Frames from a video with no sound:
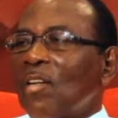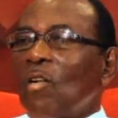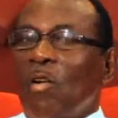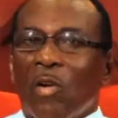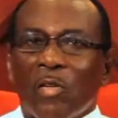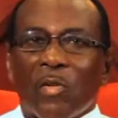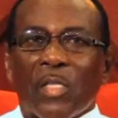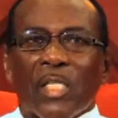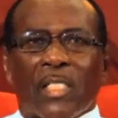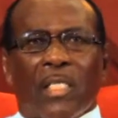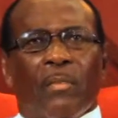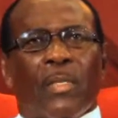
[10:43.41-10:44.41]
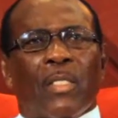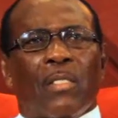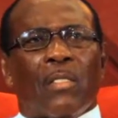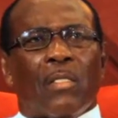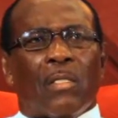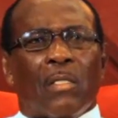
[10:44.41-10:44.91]
all the say, but
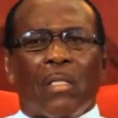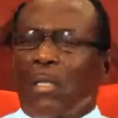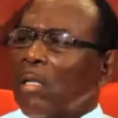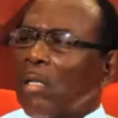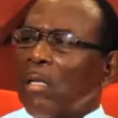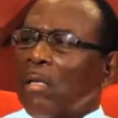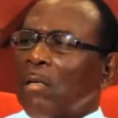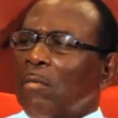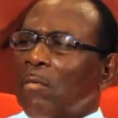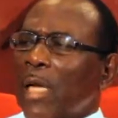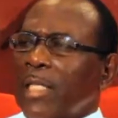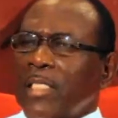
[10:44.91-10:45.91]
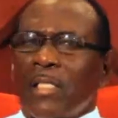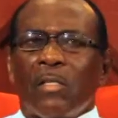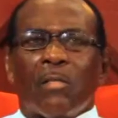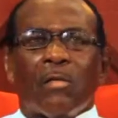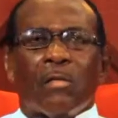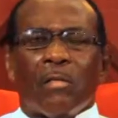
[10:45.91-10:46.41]
Marty, you
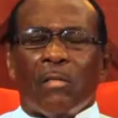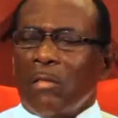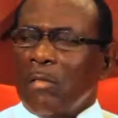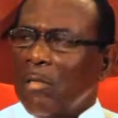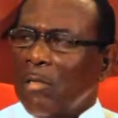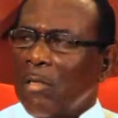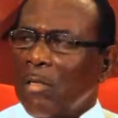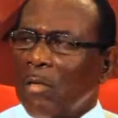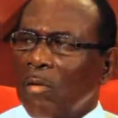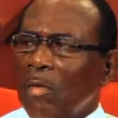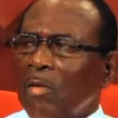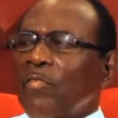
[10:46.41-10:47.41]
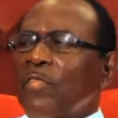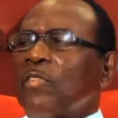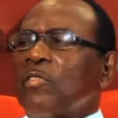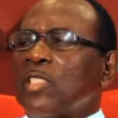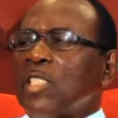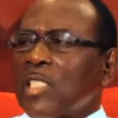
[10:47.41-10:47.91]
know, what oh, you feel
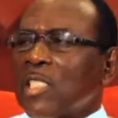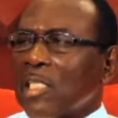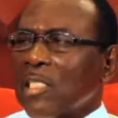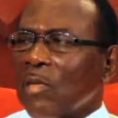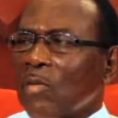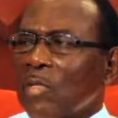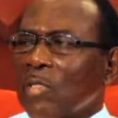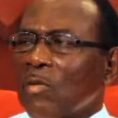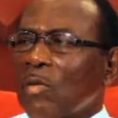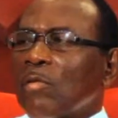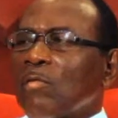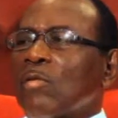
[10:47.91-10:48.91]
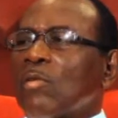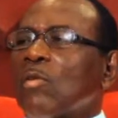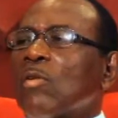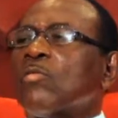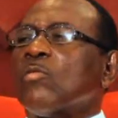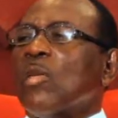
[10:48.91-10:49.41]
is Jesus or what? You con you
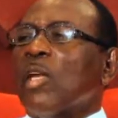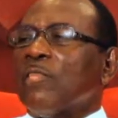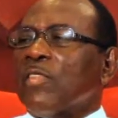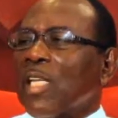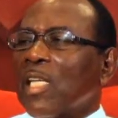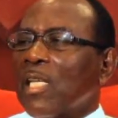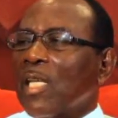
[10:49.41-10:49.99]
control everything.